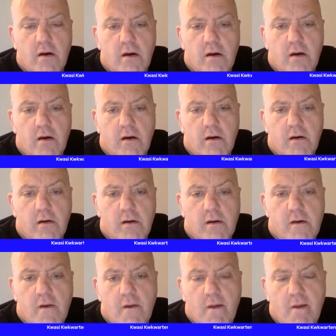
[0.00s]

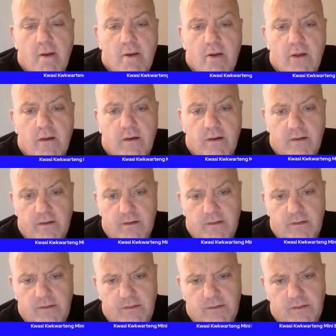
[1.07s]

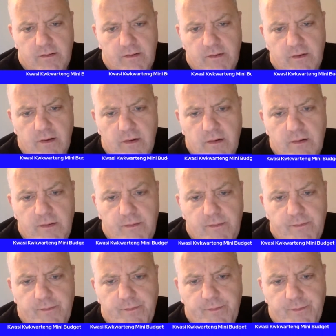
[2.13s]

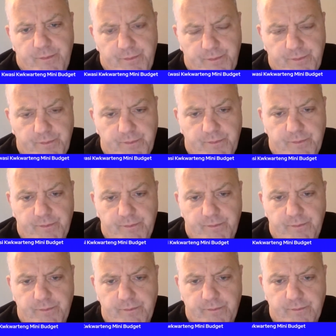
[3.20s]

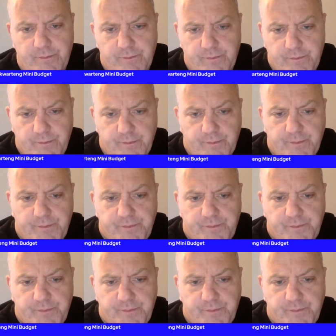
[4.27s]
This person isn't speaking.